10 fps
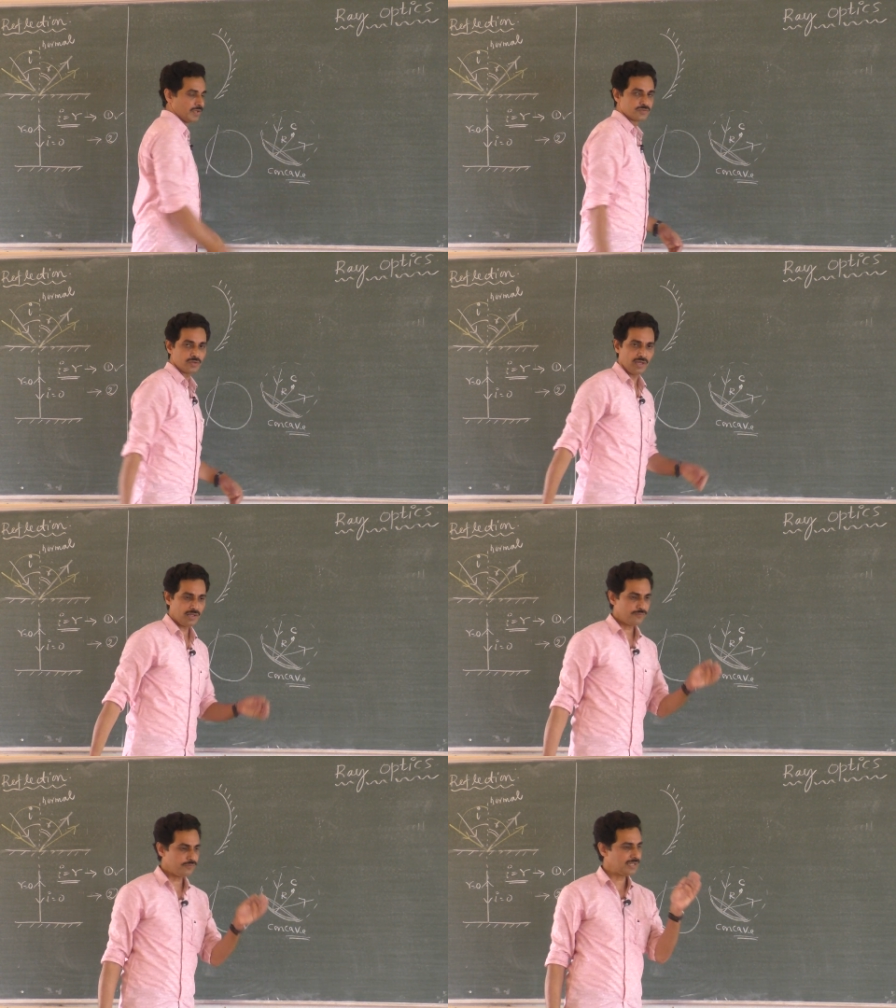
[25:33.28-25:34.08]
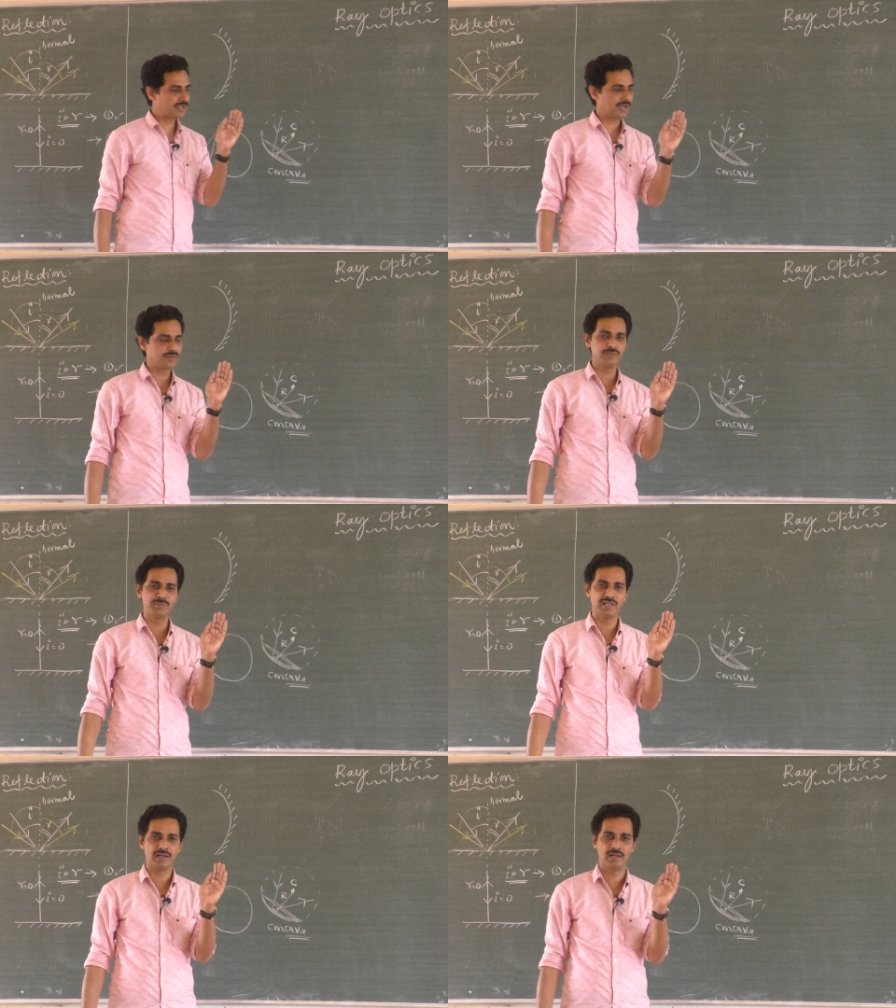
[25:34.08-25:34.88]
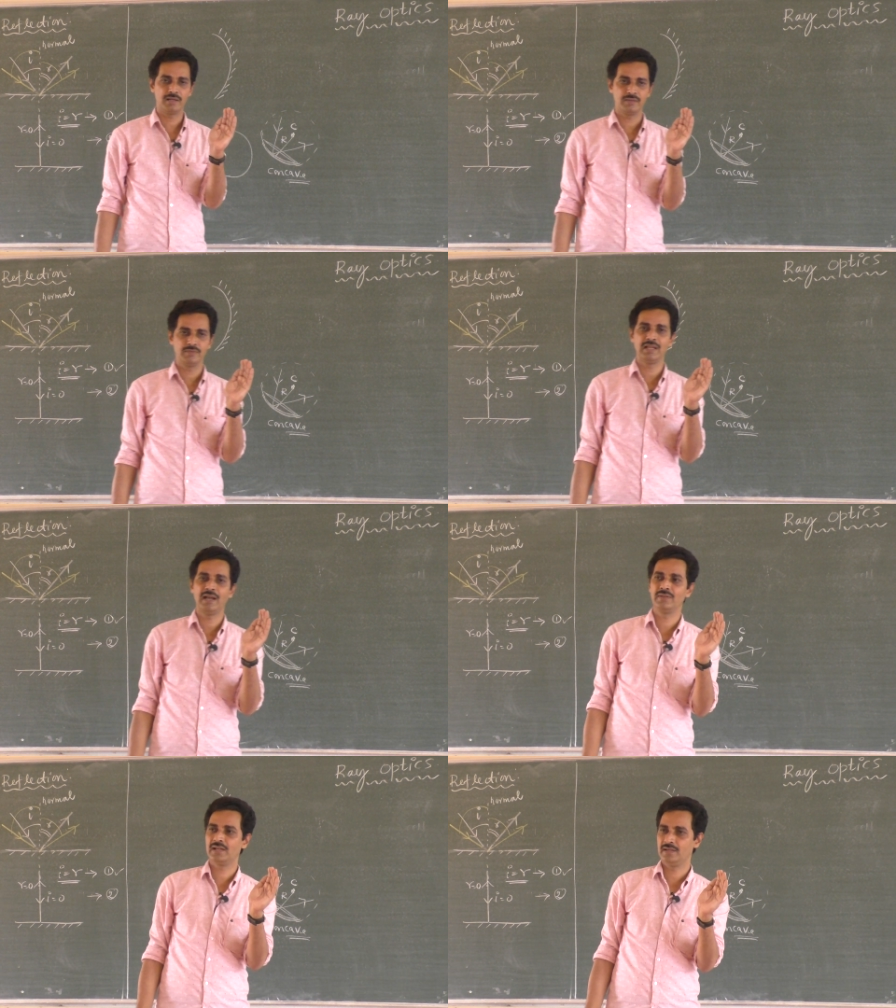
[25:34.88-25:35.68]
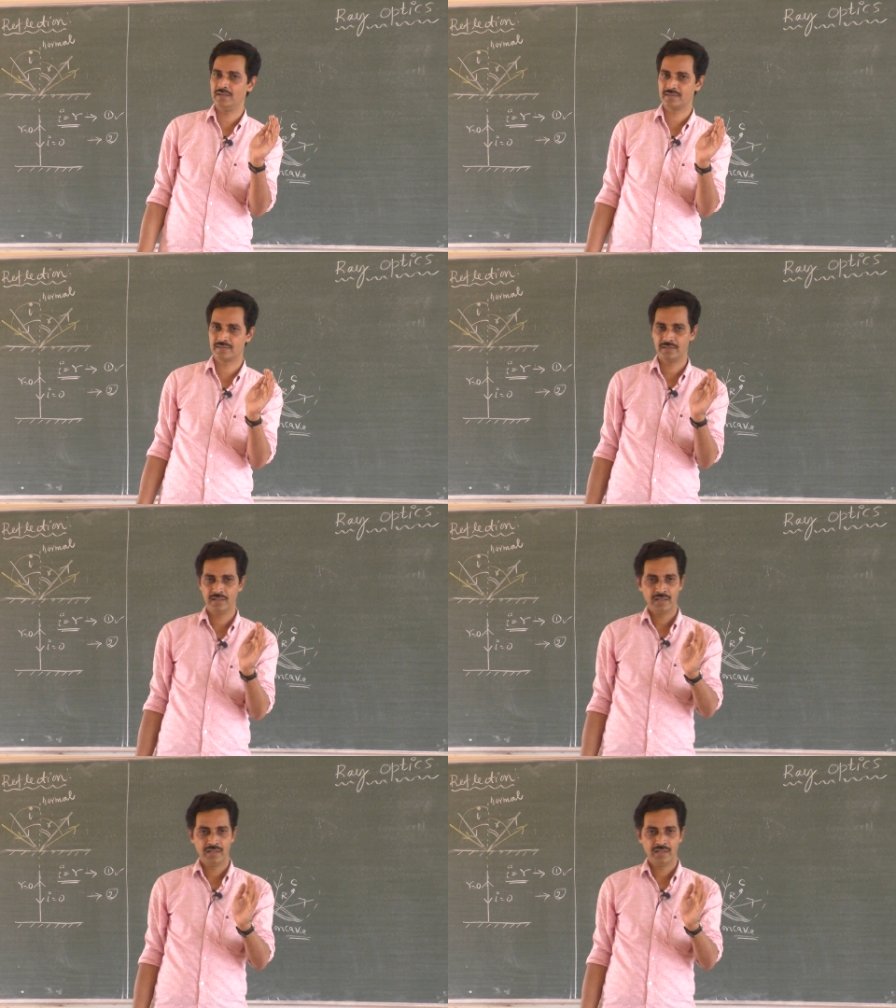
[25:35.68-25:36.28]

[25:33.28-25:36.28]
So every curved mirror will have a radius.